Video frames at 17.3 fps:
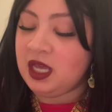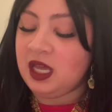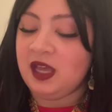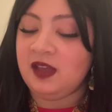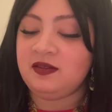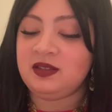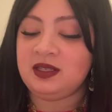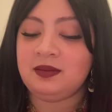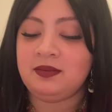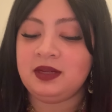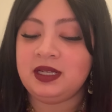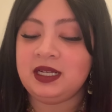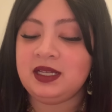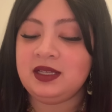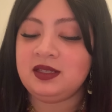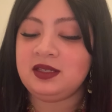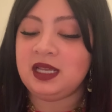If
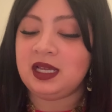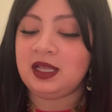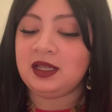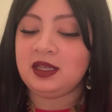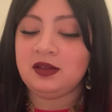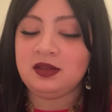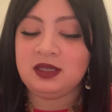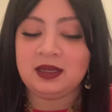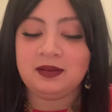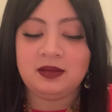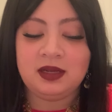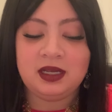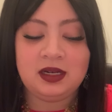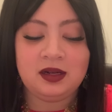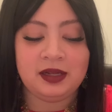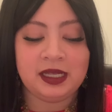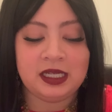somebody's telling you
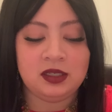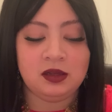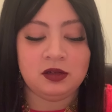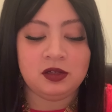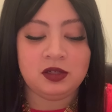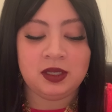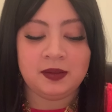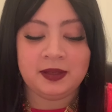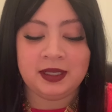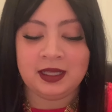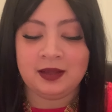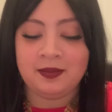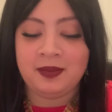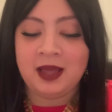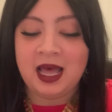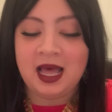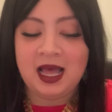something, or they told you something in the
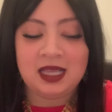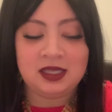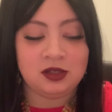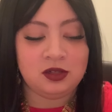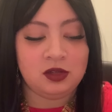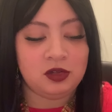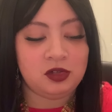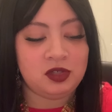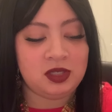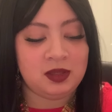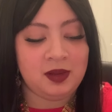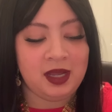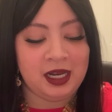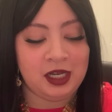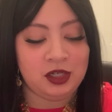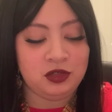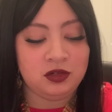past, or told you some
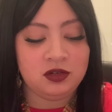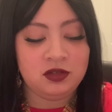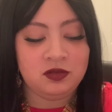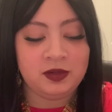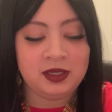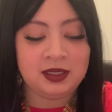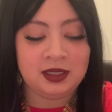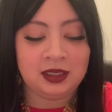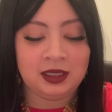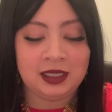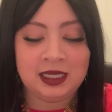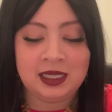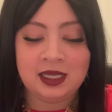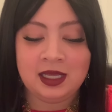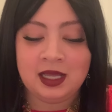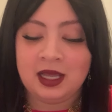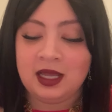kind of truth
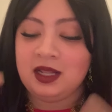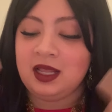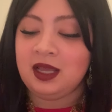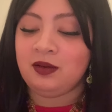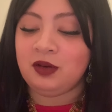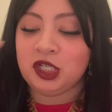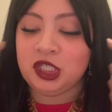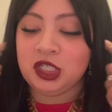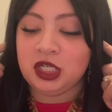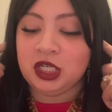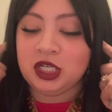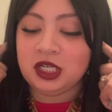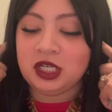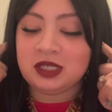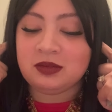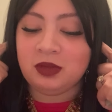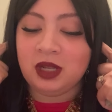recently, they want you to
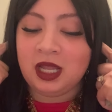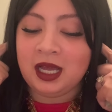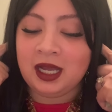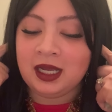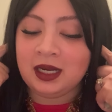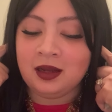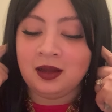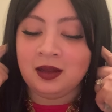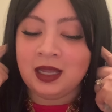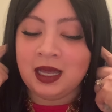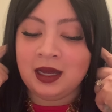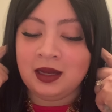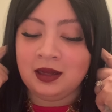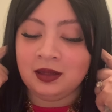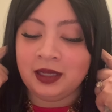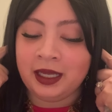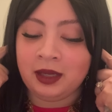just block it all
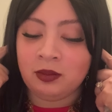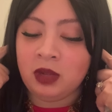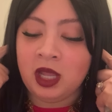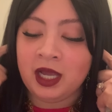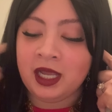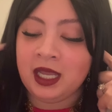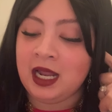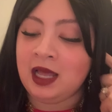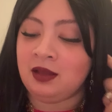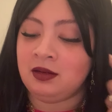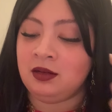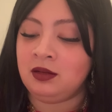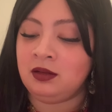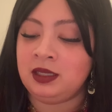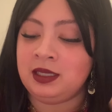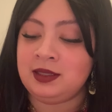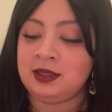out. Like, block it out.
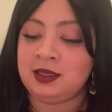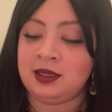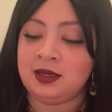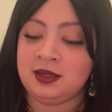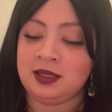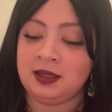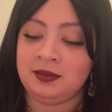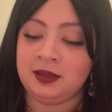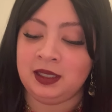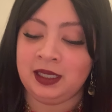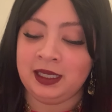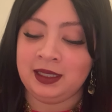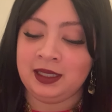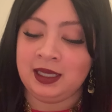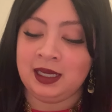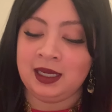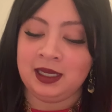Don't listen or something
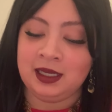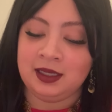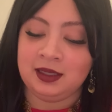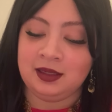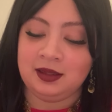like that.